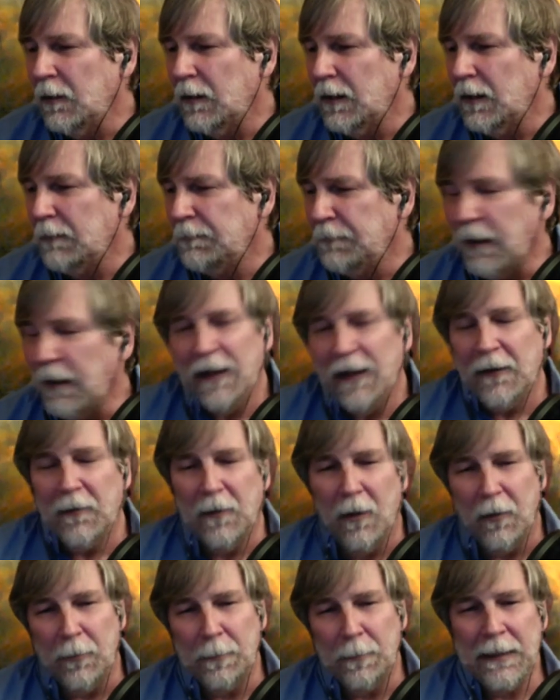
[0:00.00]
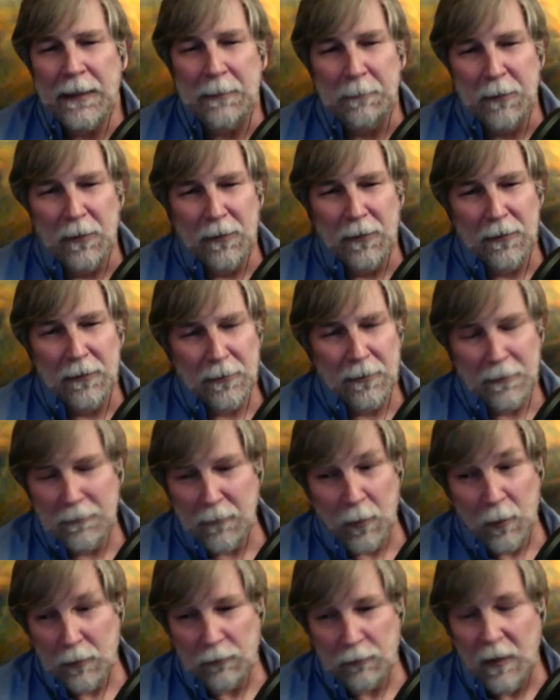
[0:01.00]
They fired all the people
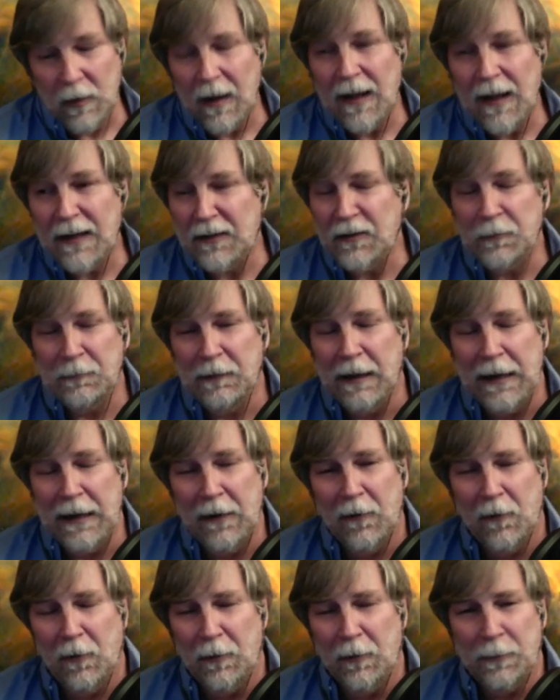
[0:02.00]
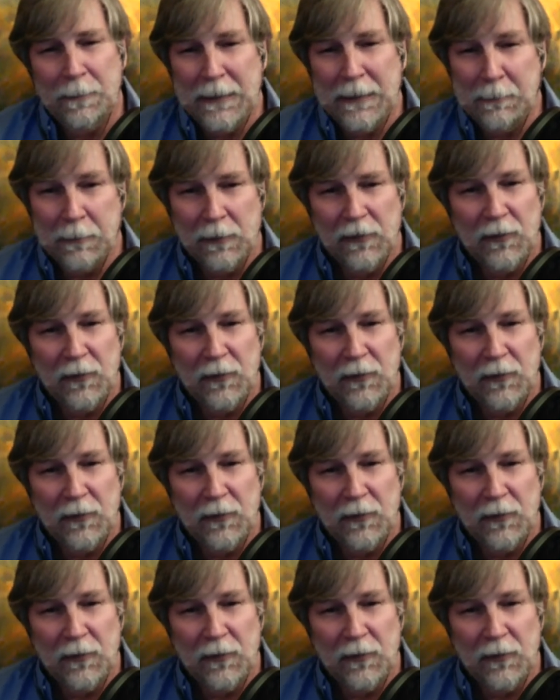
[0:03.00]
or tried to fire all the people, as